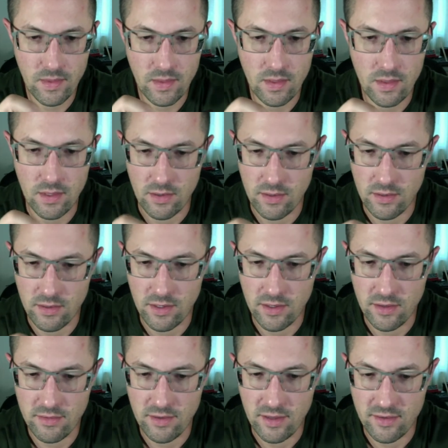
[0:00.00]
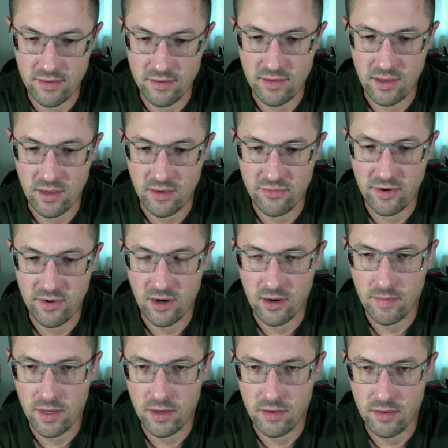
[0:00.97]
it does take a fair
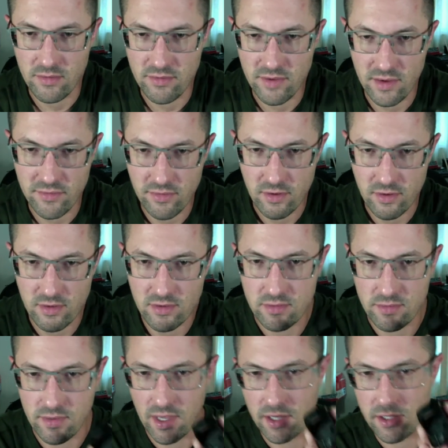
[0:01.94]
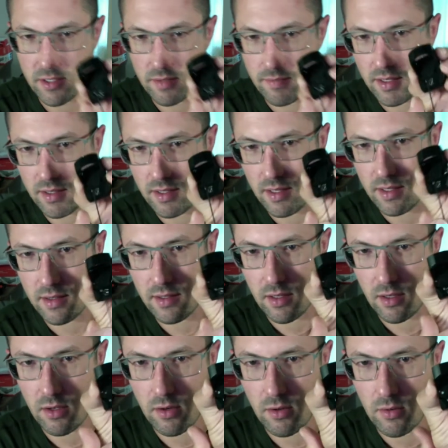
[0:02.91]
amount of effort to actually make that
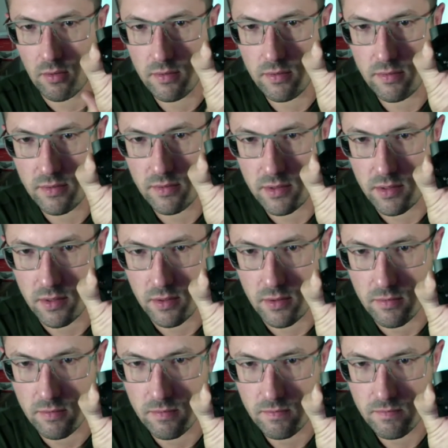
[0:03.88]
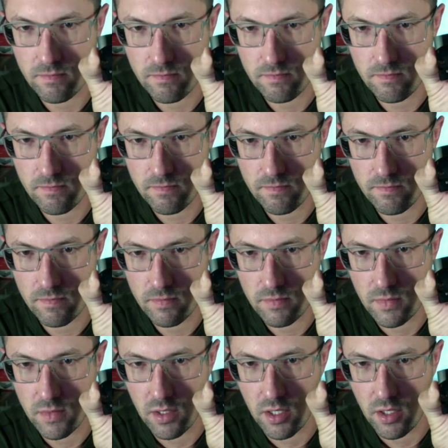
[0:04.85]
thing go. So
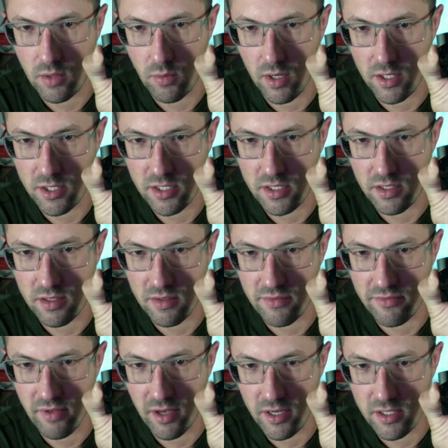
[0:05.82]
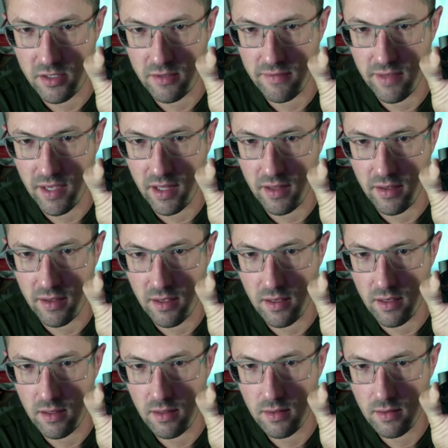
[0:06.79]
you can watch the deflection of the Allen
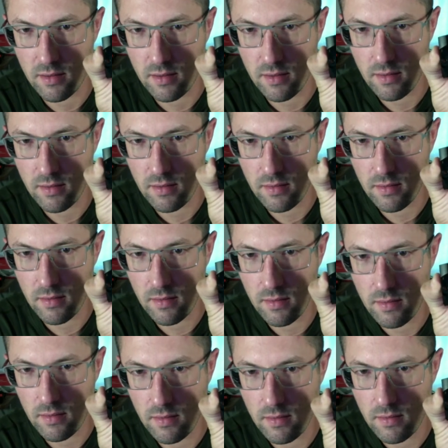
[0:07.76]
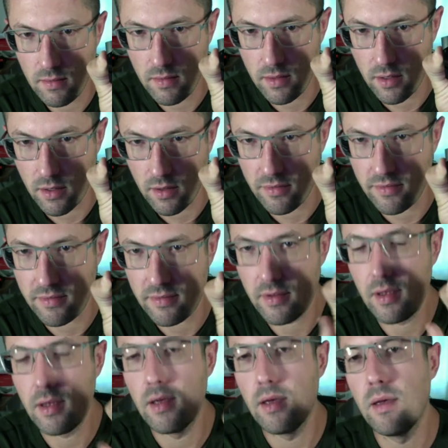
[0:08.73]
key. There it goes.
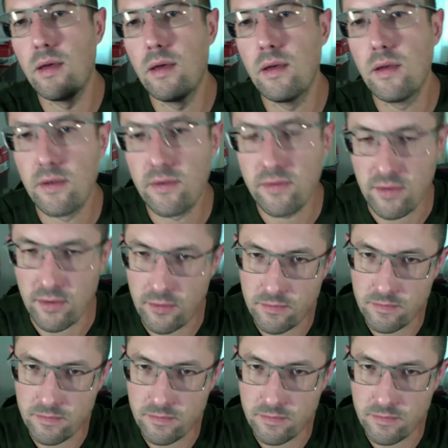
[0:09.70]
So